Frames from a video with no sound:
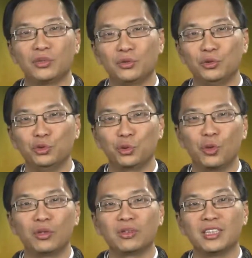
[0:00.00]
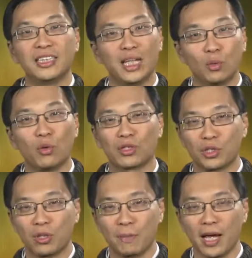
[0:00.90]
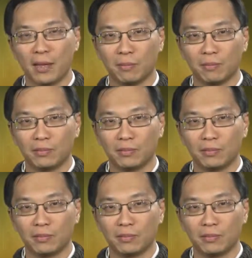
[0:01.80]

to draw the networks on a map,